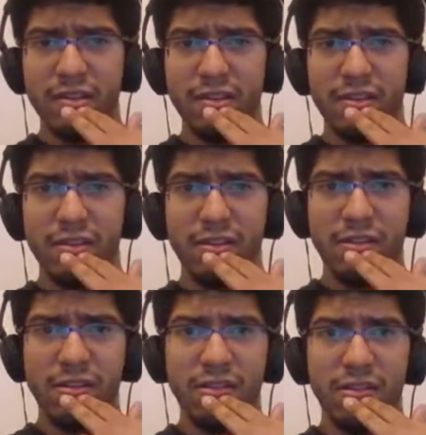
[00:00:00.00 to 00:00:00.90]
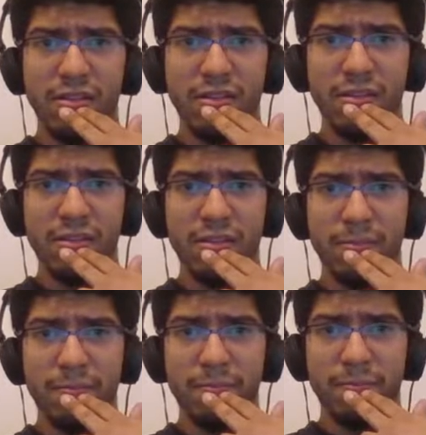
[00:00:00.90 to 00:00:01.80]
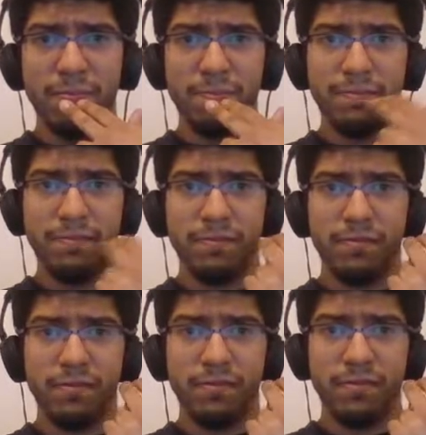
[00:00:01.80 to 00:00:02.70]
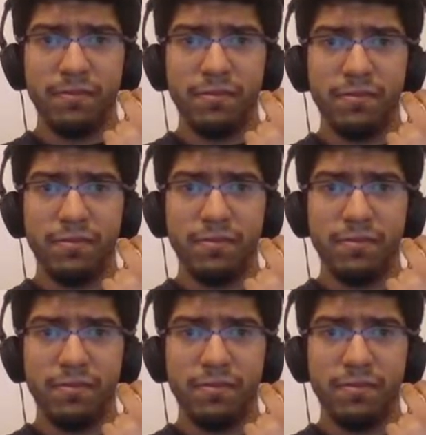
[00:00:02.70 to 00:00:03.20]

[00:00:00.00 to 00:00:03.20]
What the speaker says: (silence)